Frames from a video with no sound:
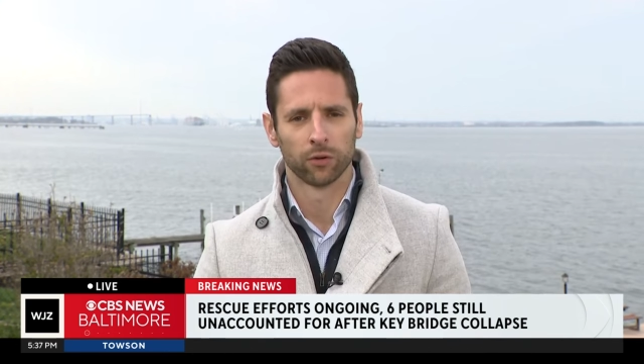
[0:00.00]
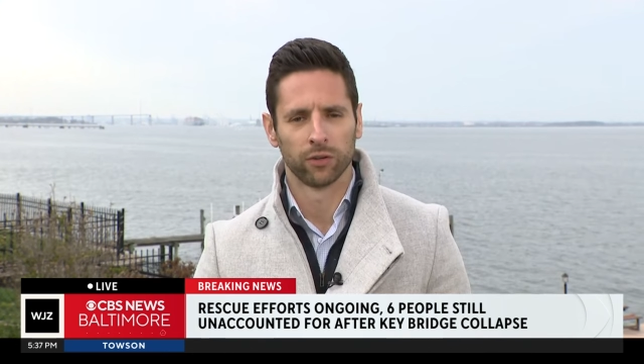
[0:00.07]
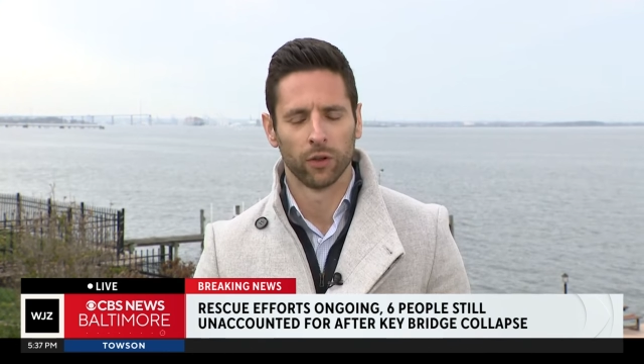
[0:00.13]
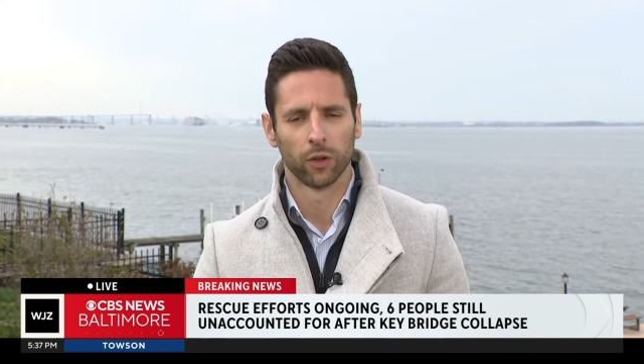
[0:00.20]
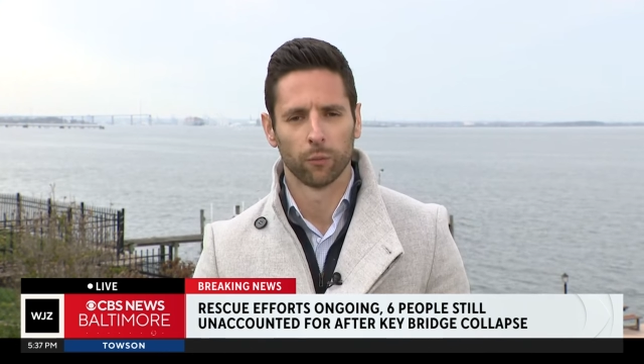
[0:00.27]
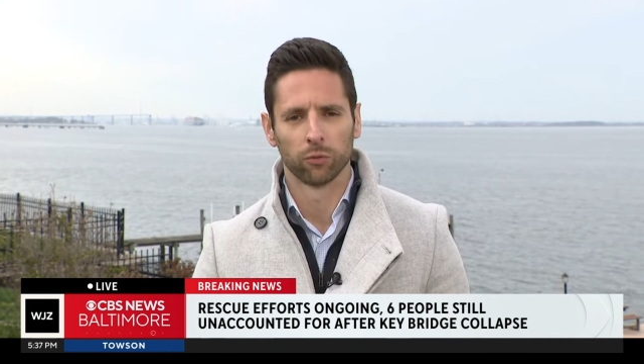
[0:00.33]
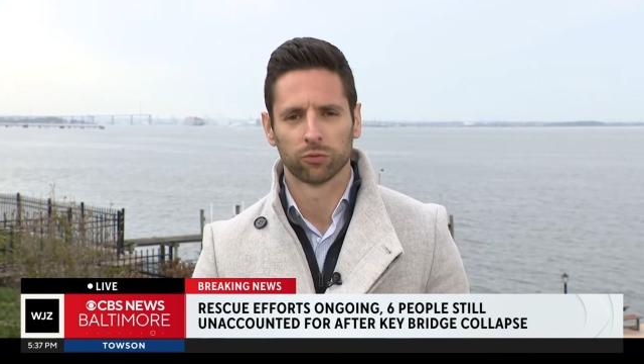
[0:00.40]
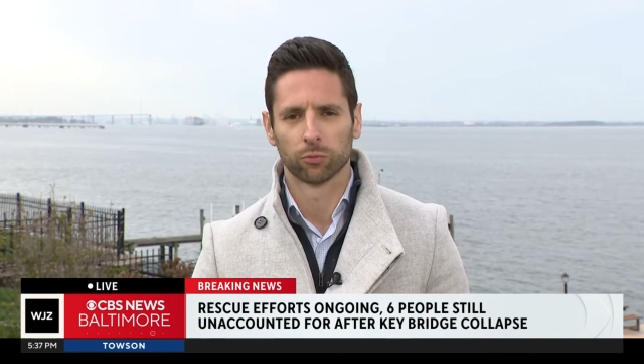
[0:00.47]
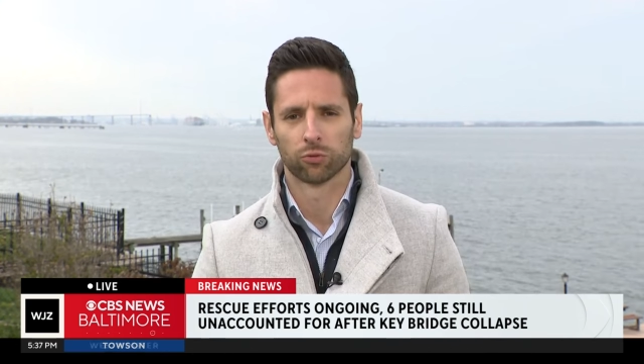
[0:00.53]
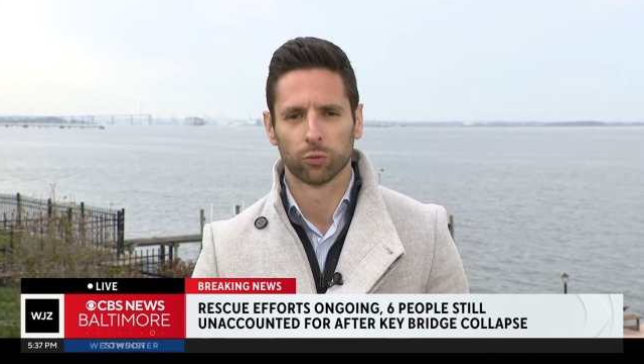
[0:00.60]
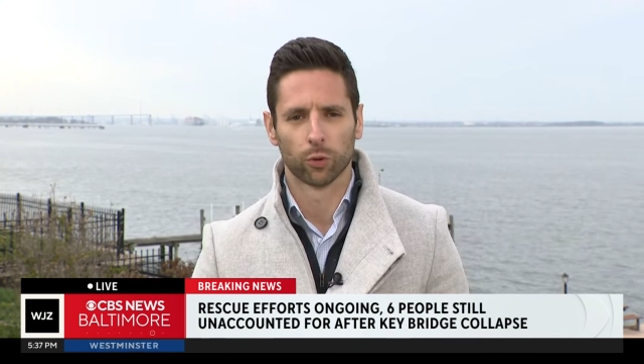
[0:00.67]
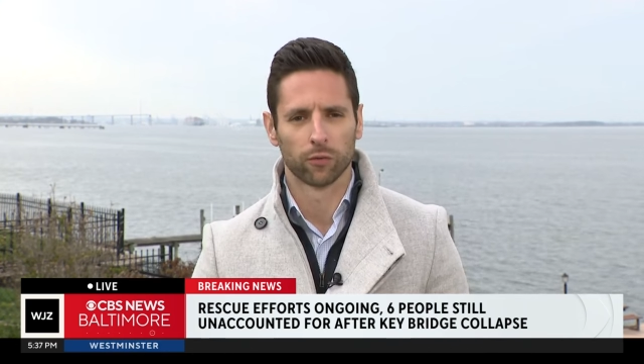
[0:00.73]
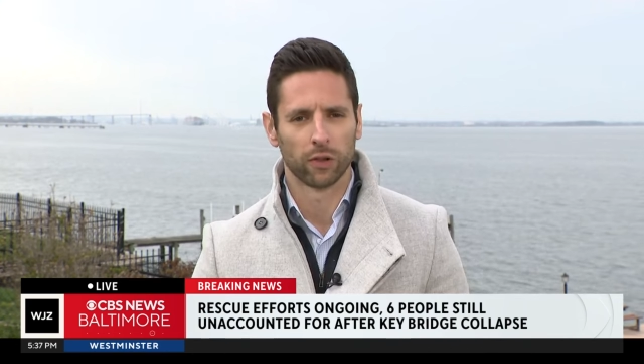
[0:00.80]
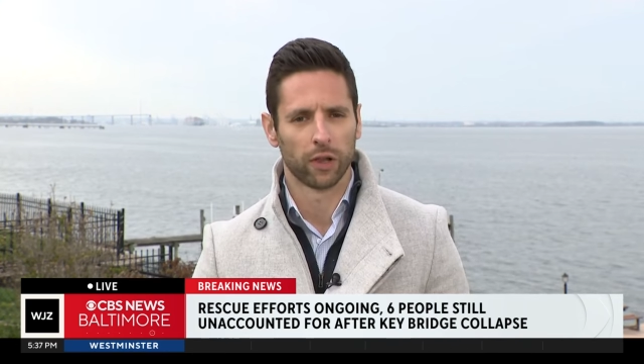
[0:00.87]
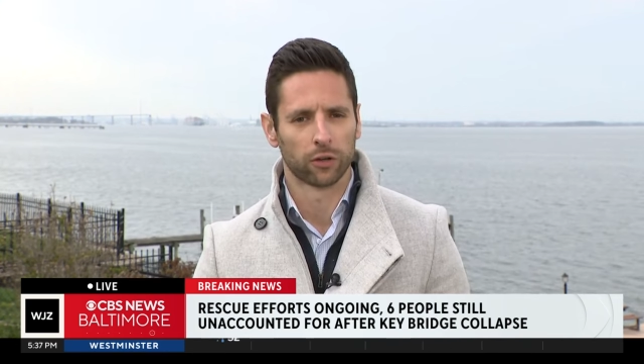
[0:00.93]
dealing with some
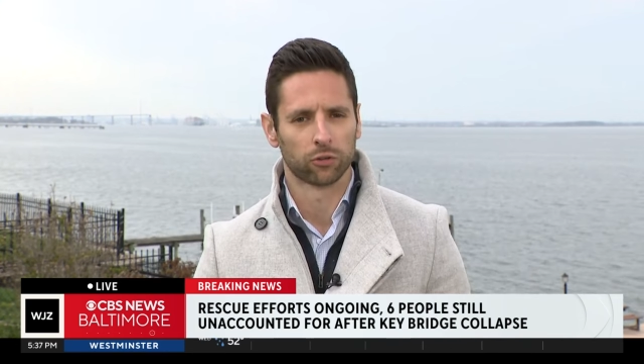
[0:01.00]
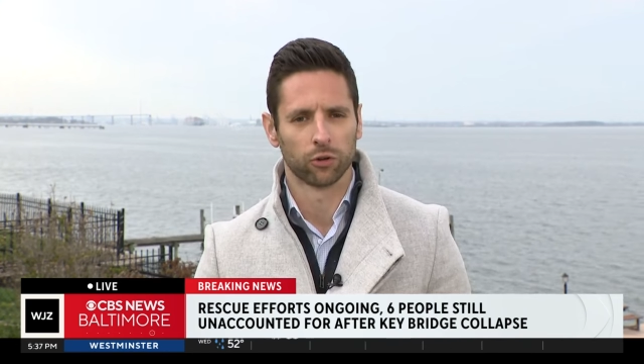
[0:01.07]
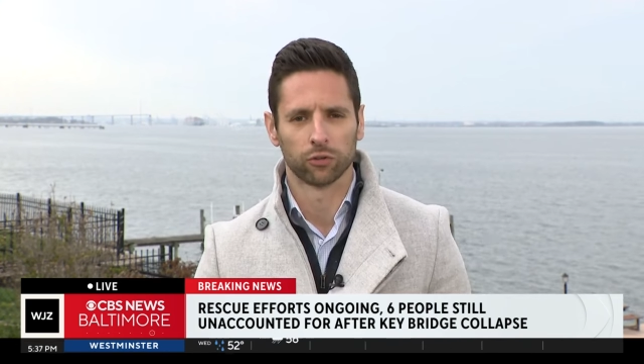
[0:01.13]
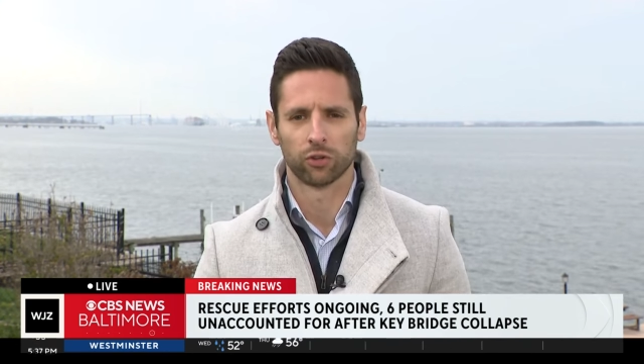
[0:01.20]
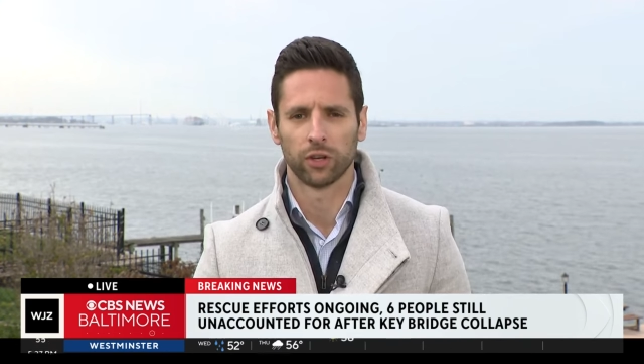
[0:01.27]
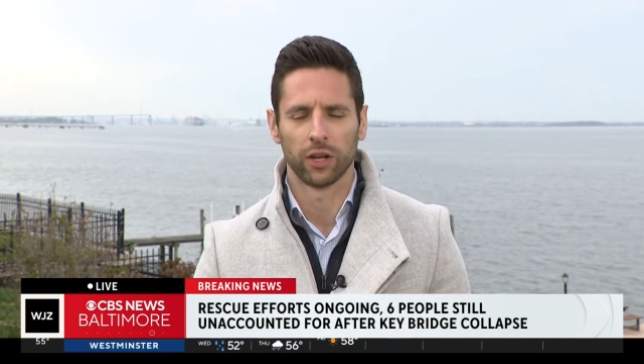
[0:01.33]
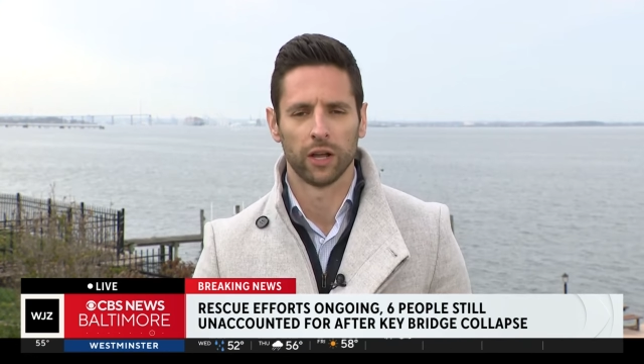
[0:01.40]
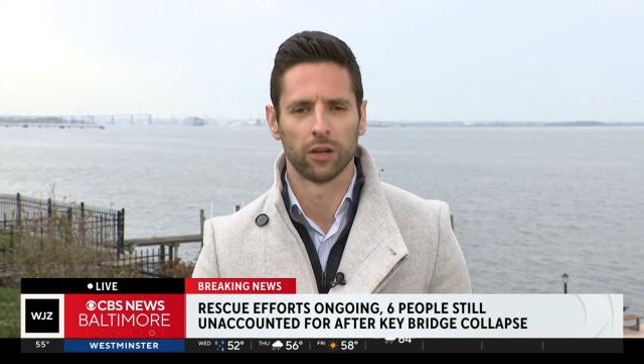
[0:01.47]
sort of electricity